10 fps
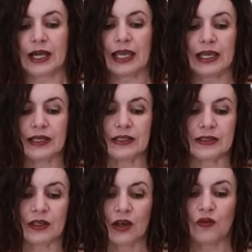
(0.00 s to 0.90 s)

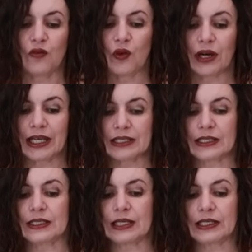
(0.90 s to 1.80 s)
is for it to
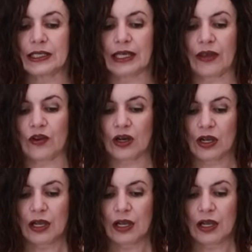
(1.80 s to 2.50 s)
stick together,